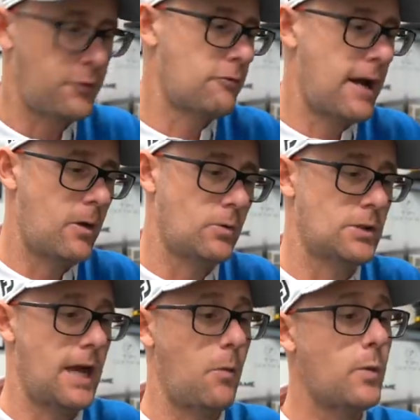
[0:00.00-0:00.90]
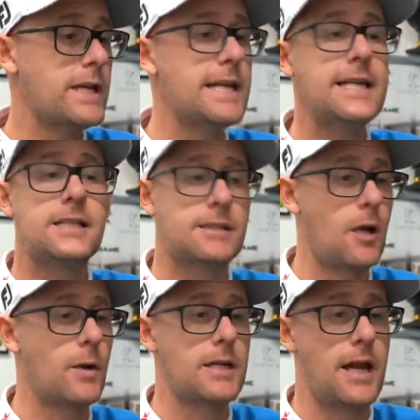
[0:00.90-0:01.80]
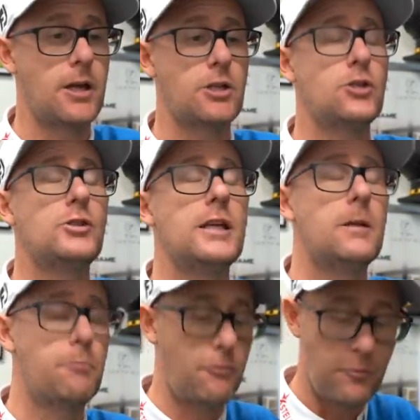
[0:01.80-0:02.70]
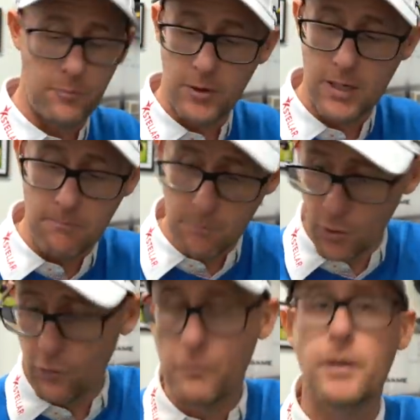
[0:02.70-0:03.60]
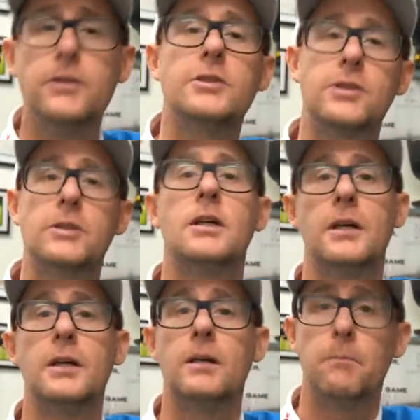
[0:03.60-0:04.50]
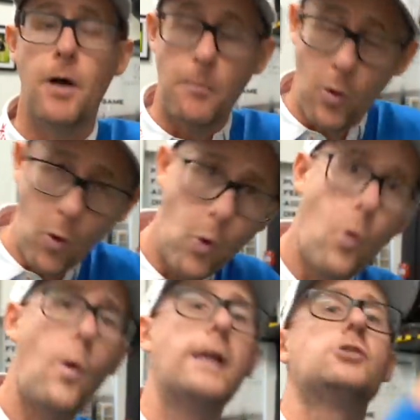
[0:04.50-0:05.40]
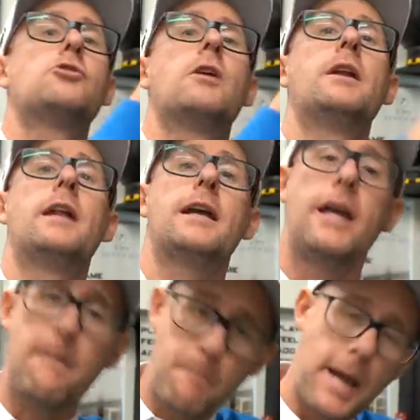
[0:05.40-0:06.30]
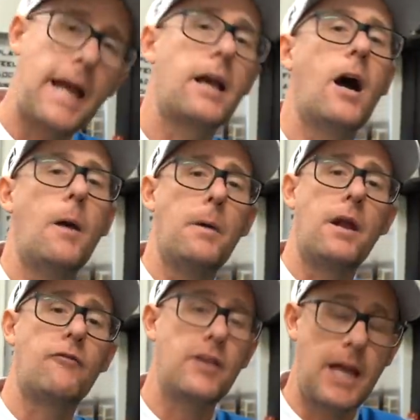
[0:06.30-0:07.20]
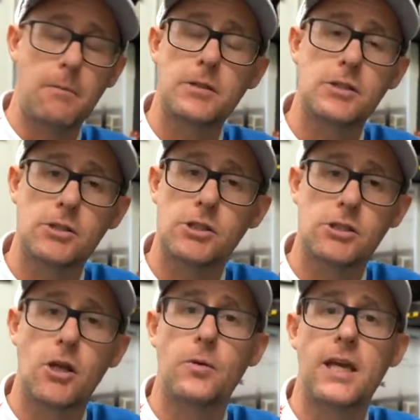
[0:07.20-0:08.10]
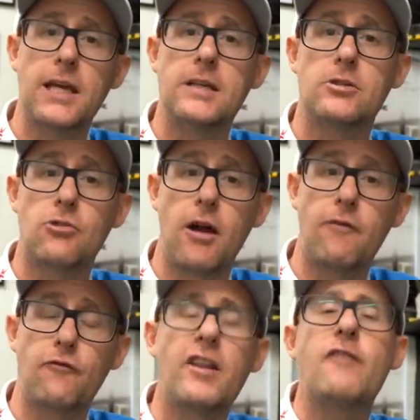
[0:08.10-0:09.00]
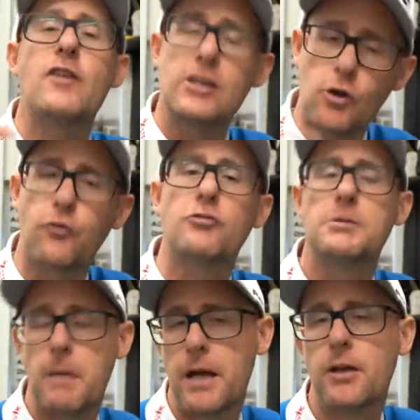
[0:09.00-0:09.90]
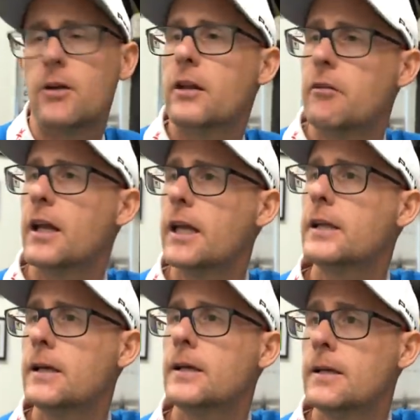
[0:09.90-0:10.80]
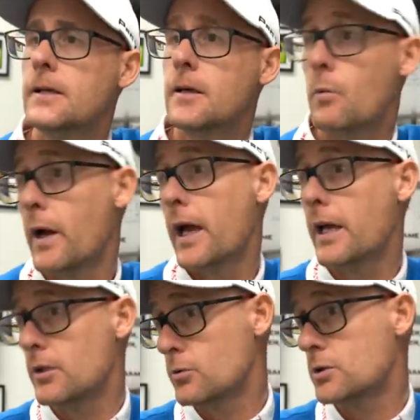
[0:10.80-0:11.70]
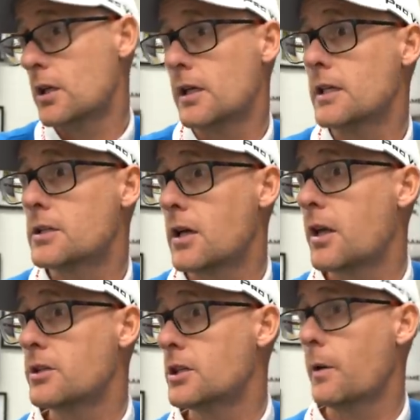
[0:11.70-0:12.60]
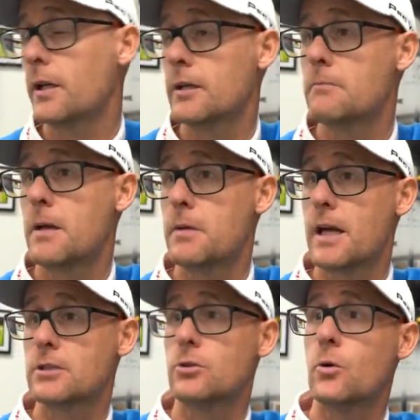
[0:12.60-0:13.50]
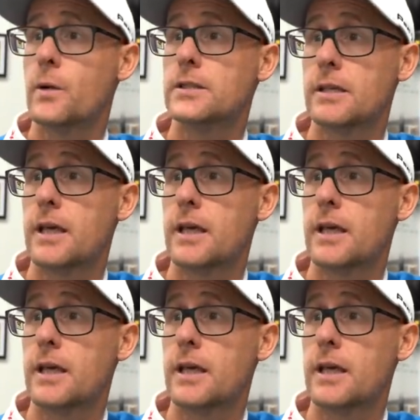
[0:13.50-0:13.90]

the rails and we need to slow it down, and you see an improvement in movements. But I'm always trying to then get it back up, and I think amateurs are just so keen to try. They think softer is better, don't they? Really, where your study is kind of showing that maybe that's not always